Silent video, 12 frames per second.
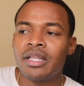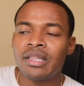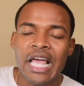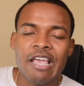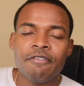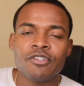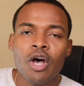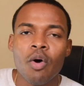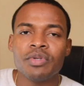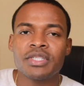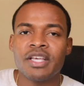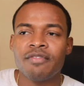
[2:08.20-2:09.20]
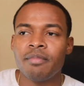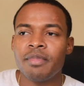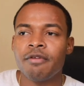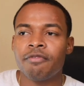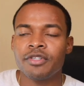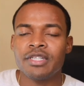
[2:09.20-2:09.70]
life has always given
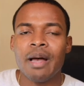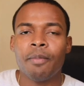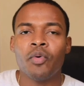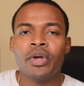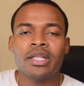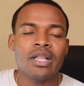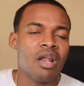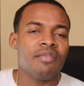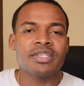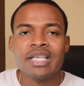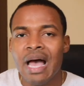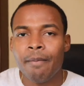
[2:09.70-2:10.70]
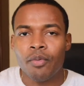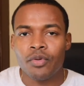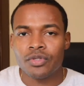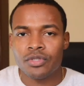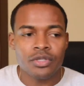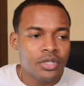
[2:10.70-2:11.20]
me, for example, a lot of
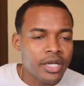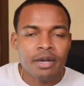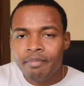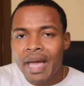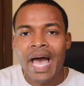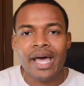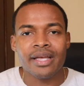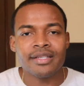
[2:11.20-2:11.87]
examples, good and bad.